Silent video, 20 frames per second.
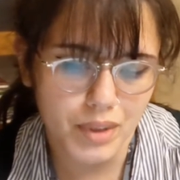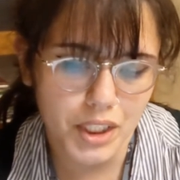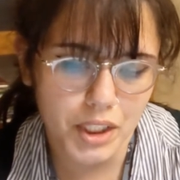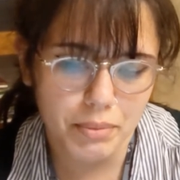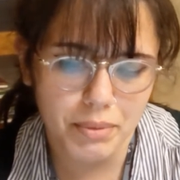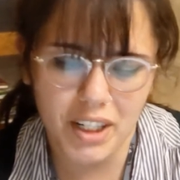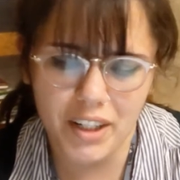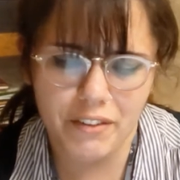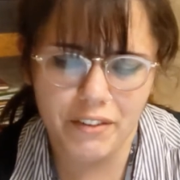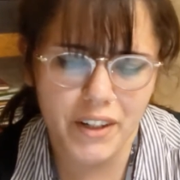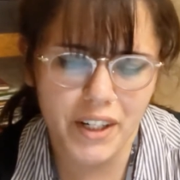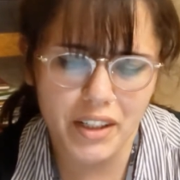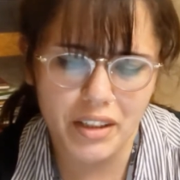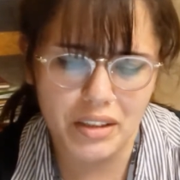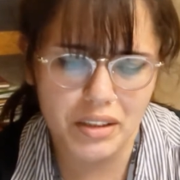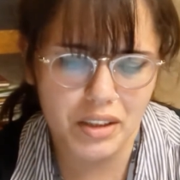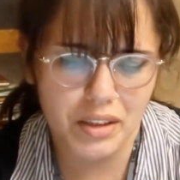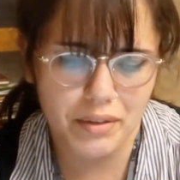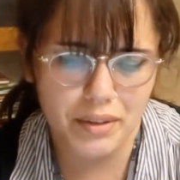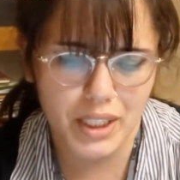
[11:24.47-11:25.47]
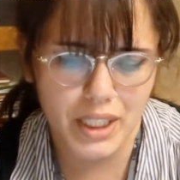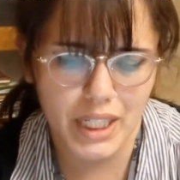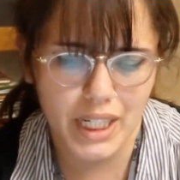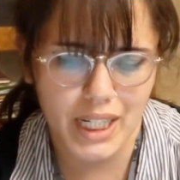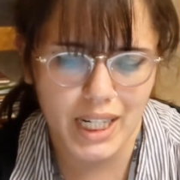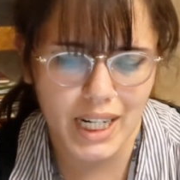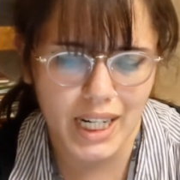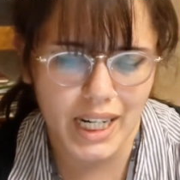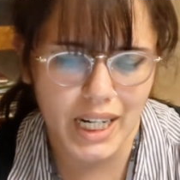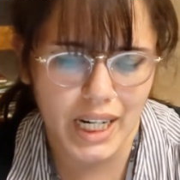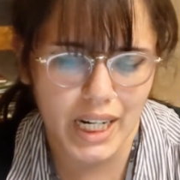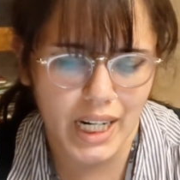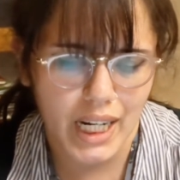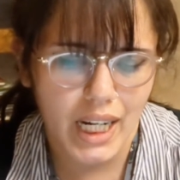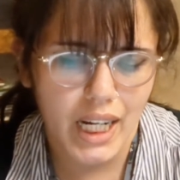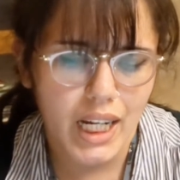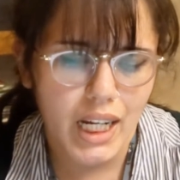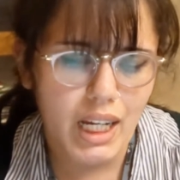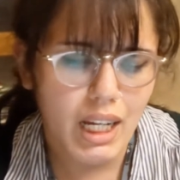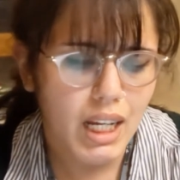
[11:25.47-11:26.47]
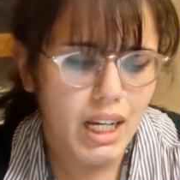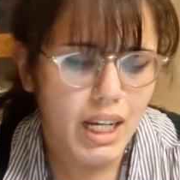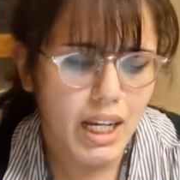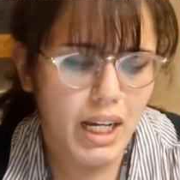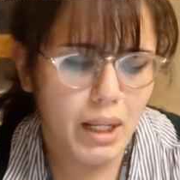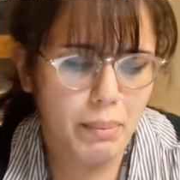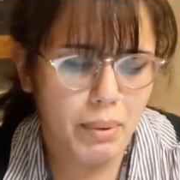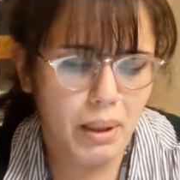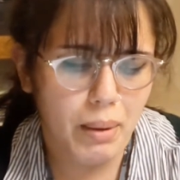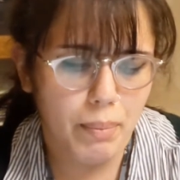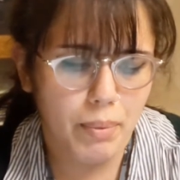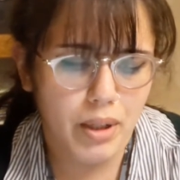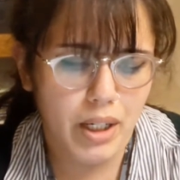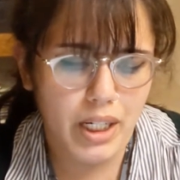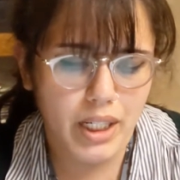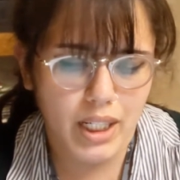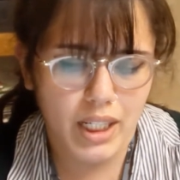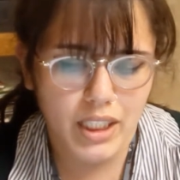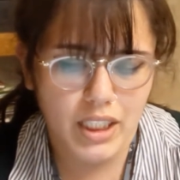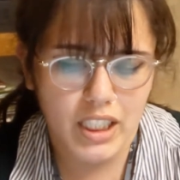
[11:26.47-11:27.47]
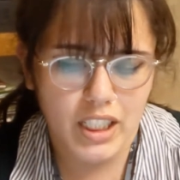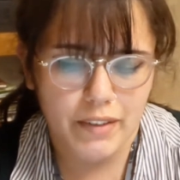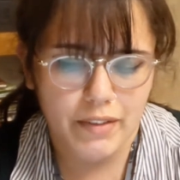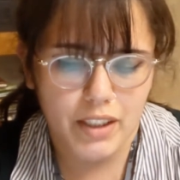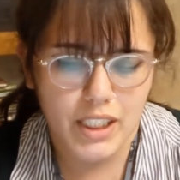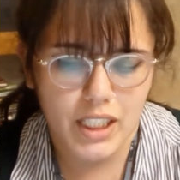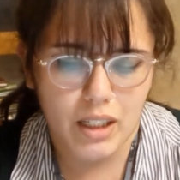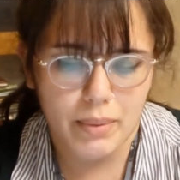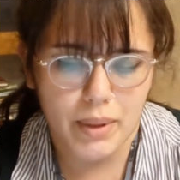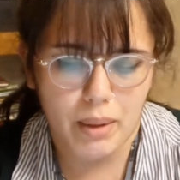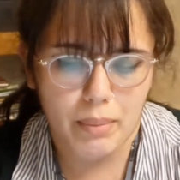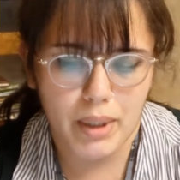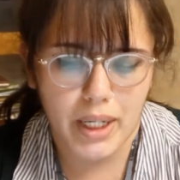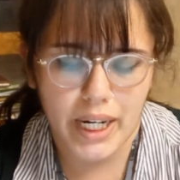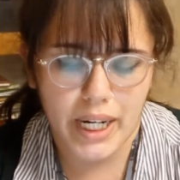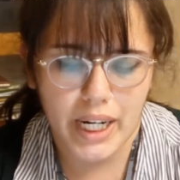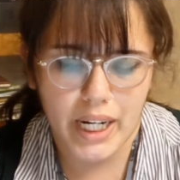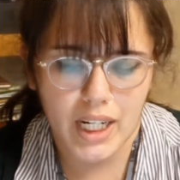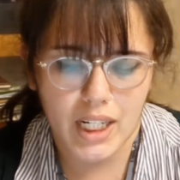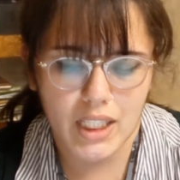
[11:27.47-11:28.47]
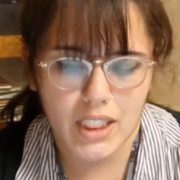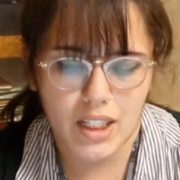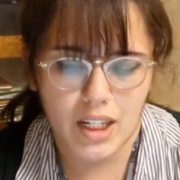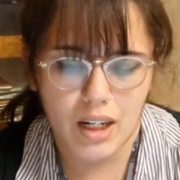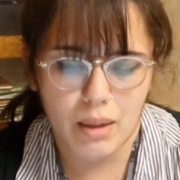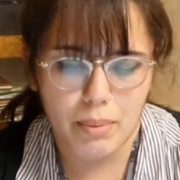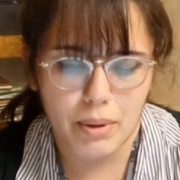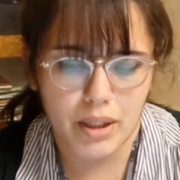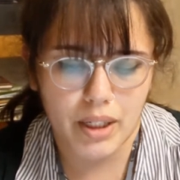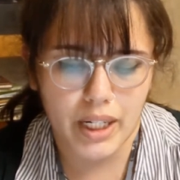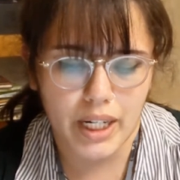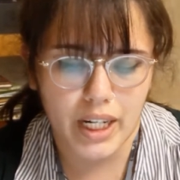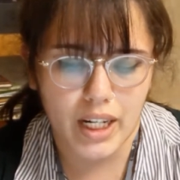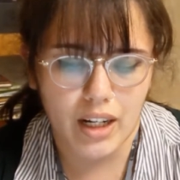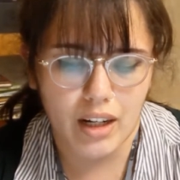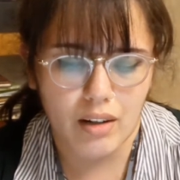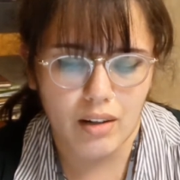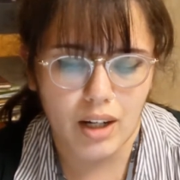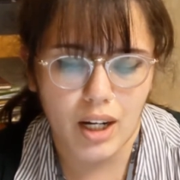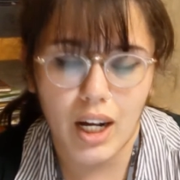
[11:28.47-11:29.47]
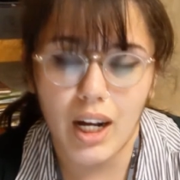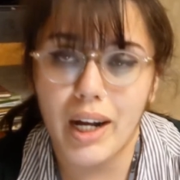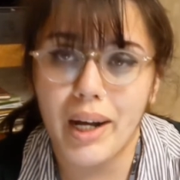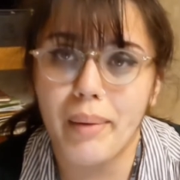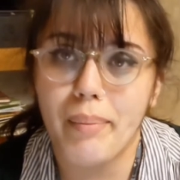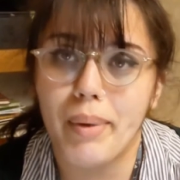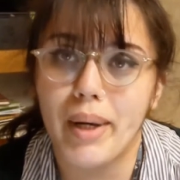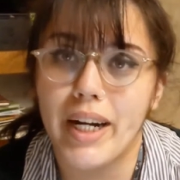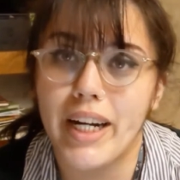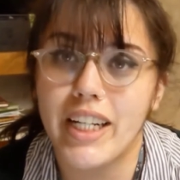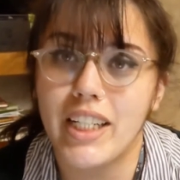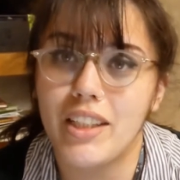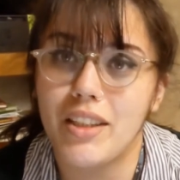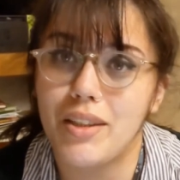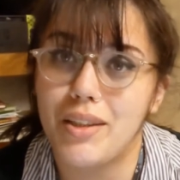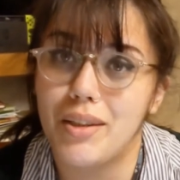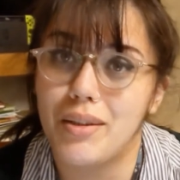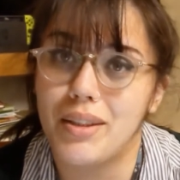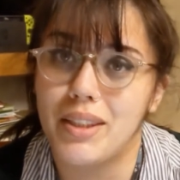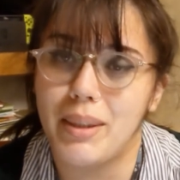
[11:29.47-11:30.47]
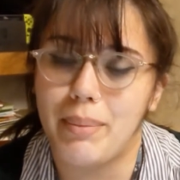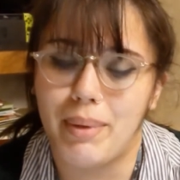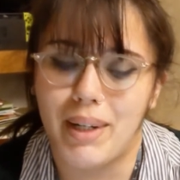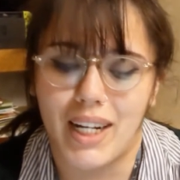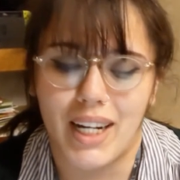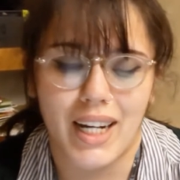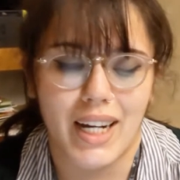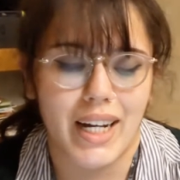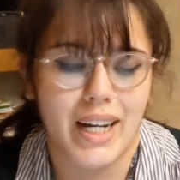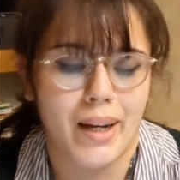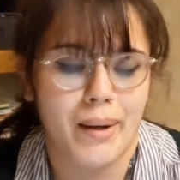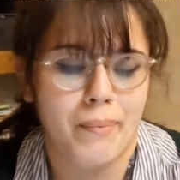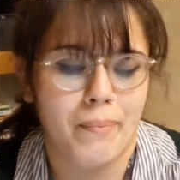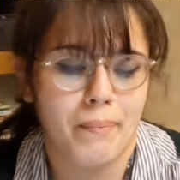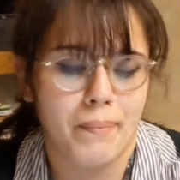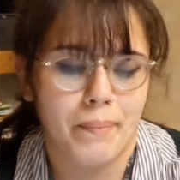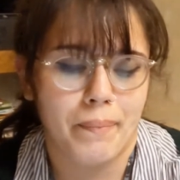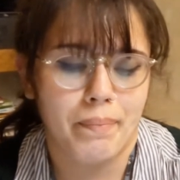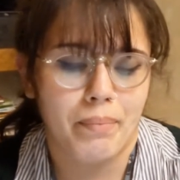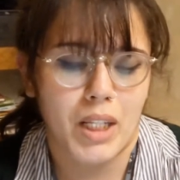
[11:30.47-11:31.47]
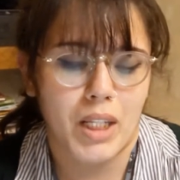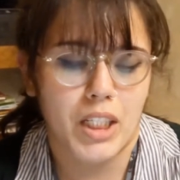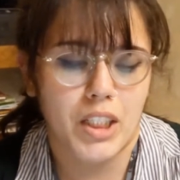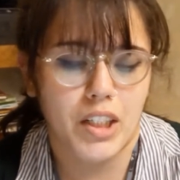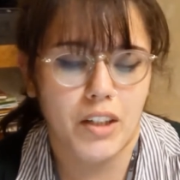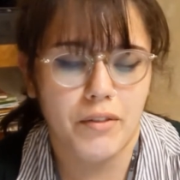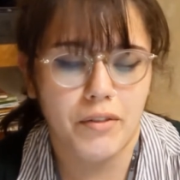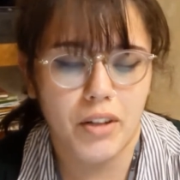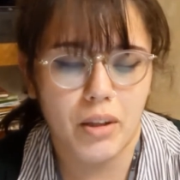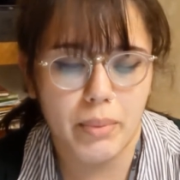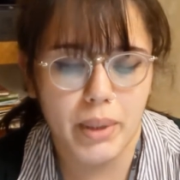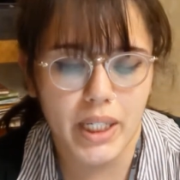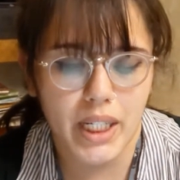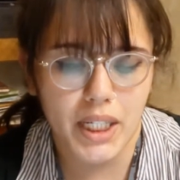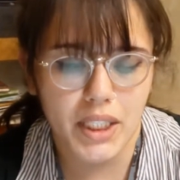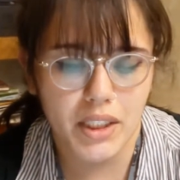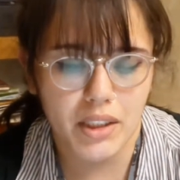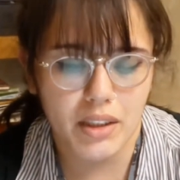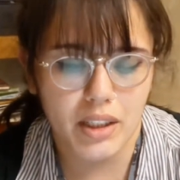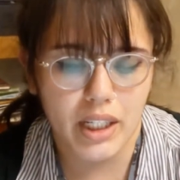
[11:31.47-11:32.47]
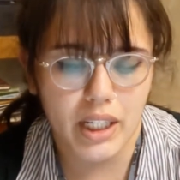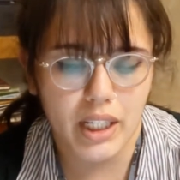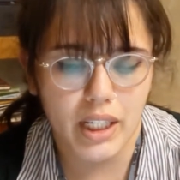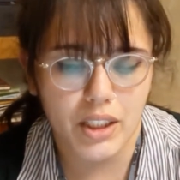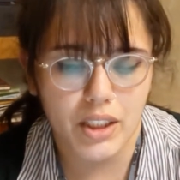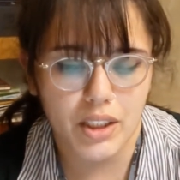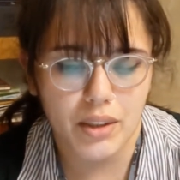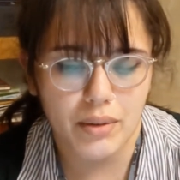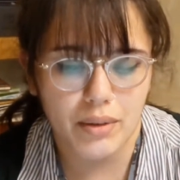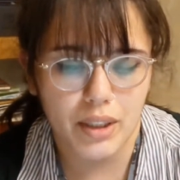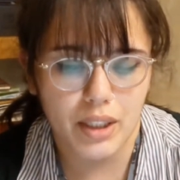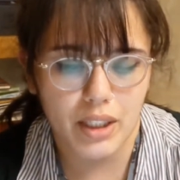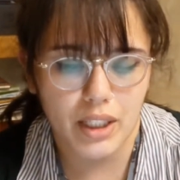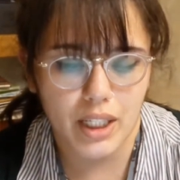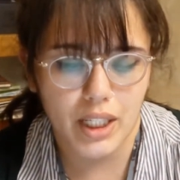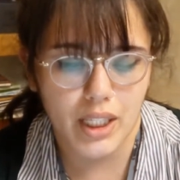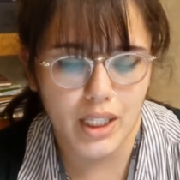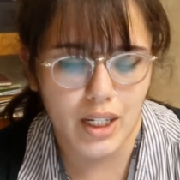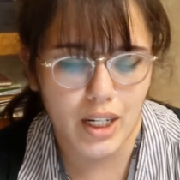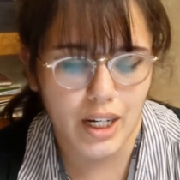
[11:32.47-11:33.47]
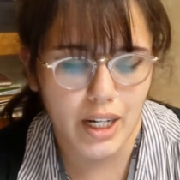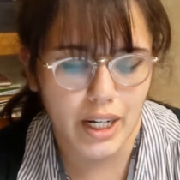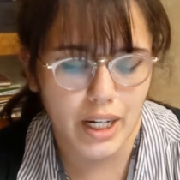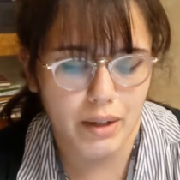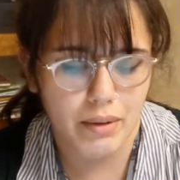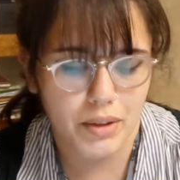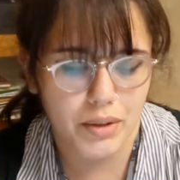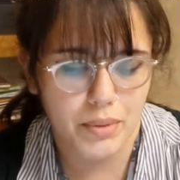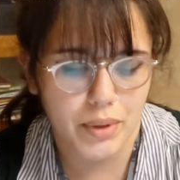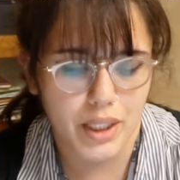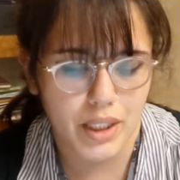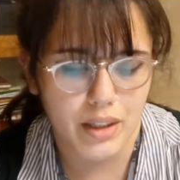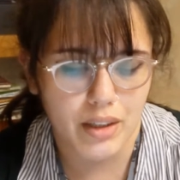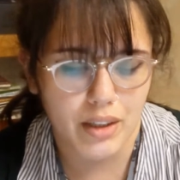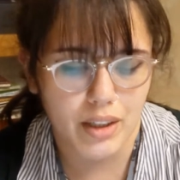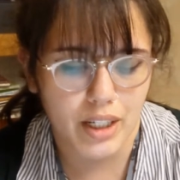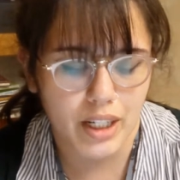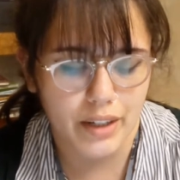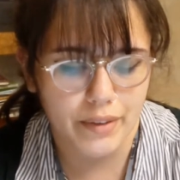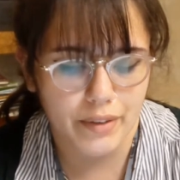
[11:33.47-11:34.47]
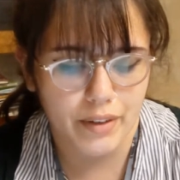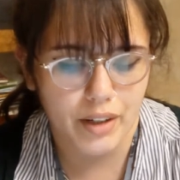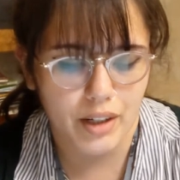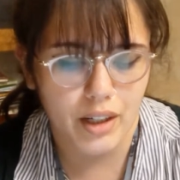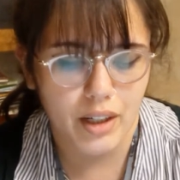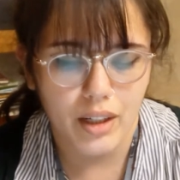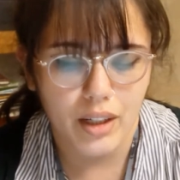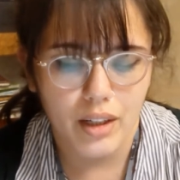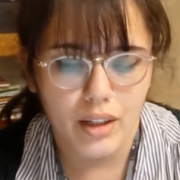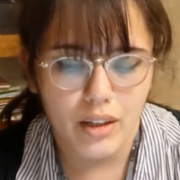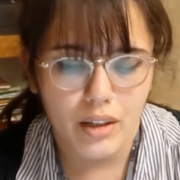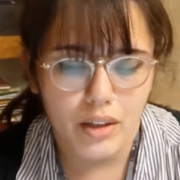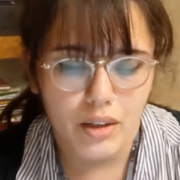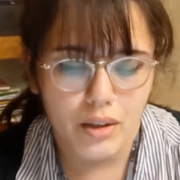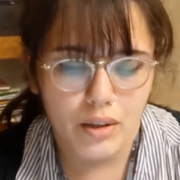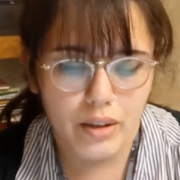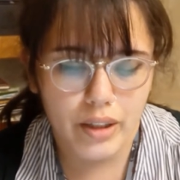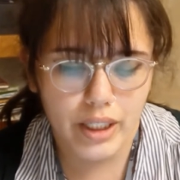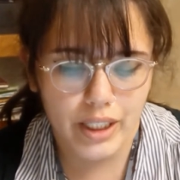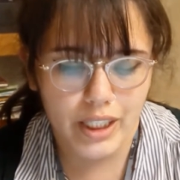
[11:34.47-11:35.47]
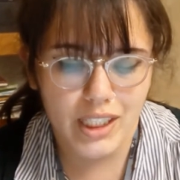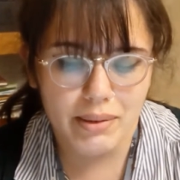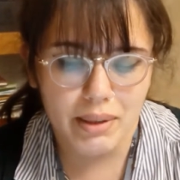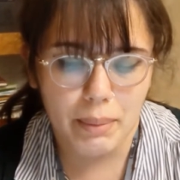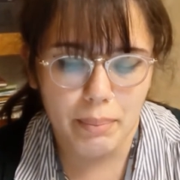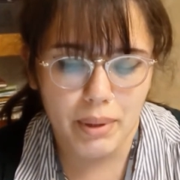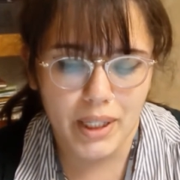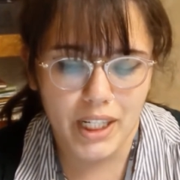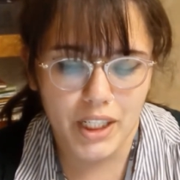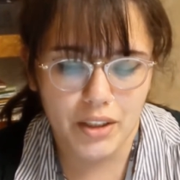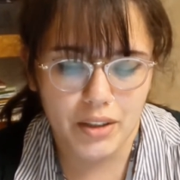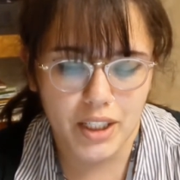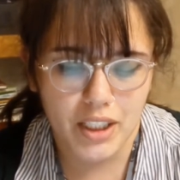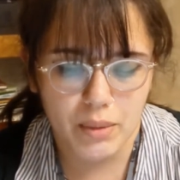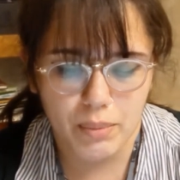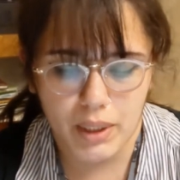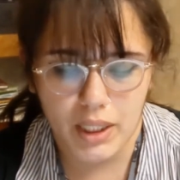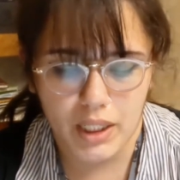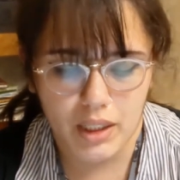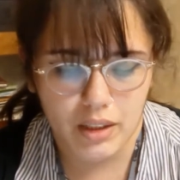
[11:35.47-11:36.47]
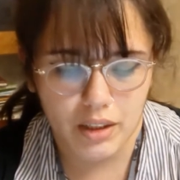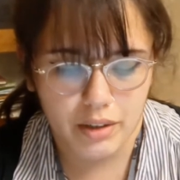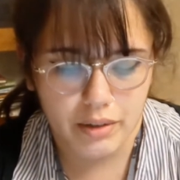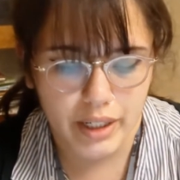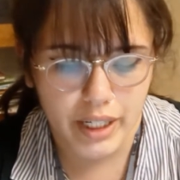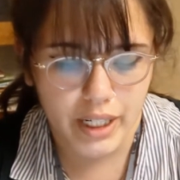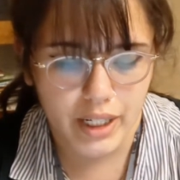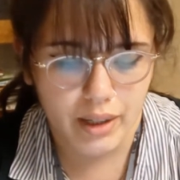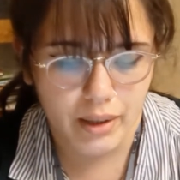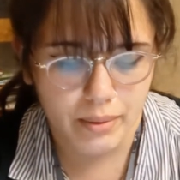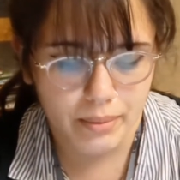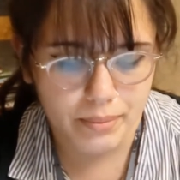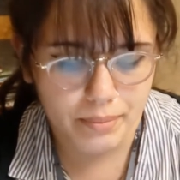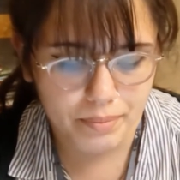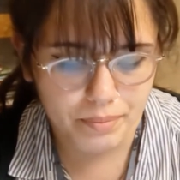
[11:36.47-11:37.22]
My freckles are really gone, and people are nice enough to tell me my hair is auburn now, all but Josie Pye. She informed me yesterday that she really thought it was redder than ever, or at least my black dress made it look redder.